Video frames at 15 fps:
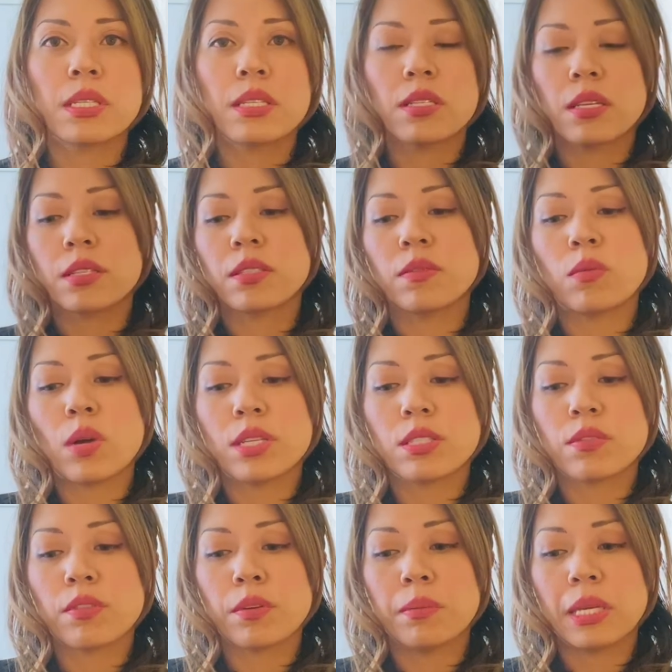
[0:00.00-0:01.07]
the six of
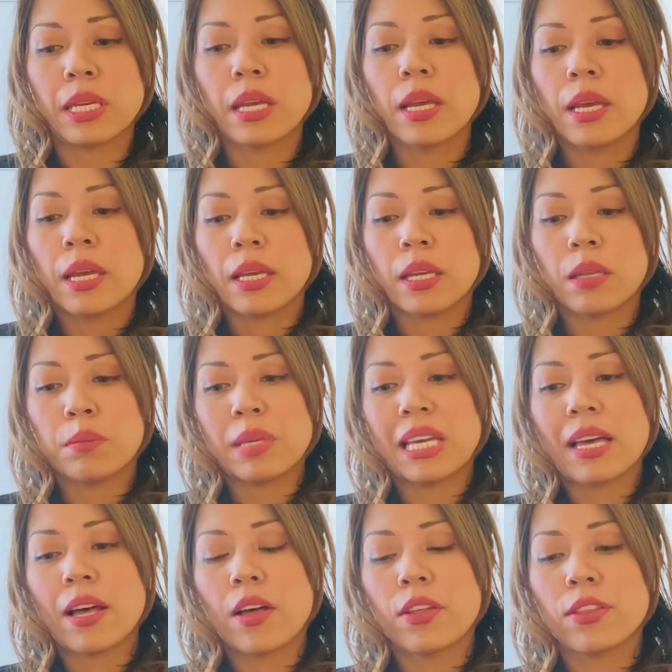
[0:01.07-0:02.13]
wands for me can be
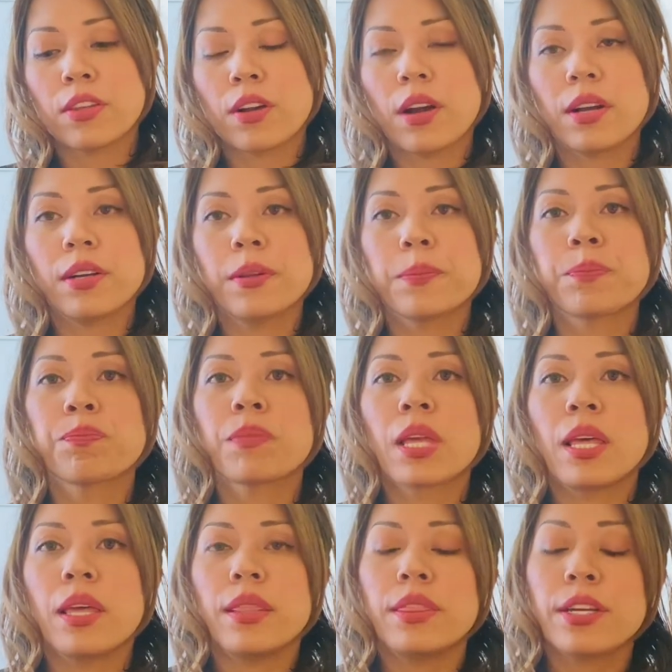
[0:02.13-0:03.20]
a health card.
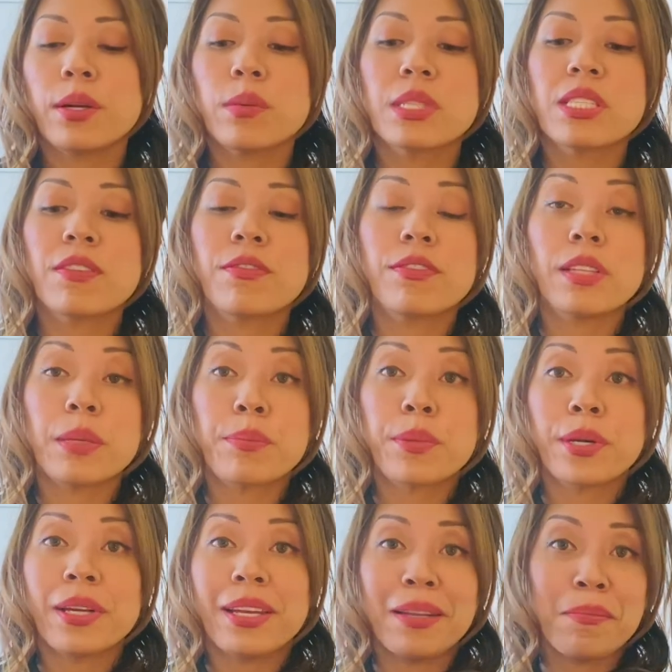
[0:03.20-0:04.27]
There was a
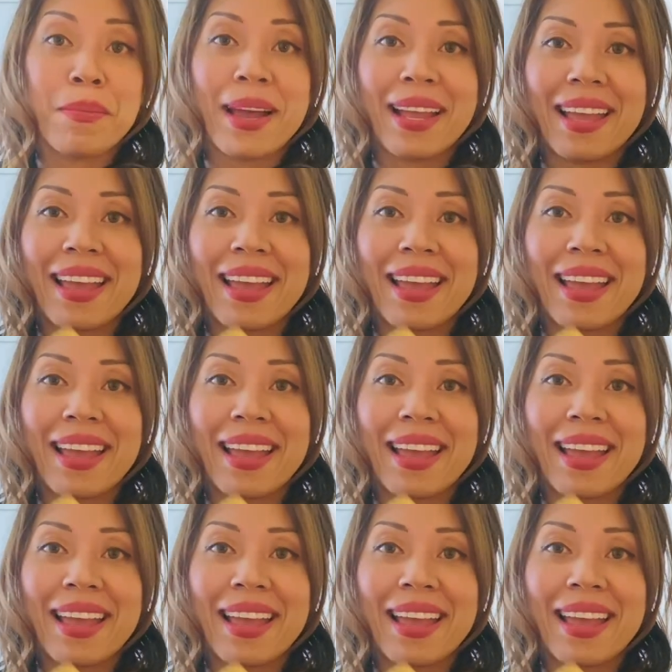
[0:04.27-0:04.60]
flipper in my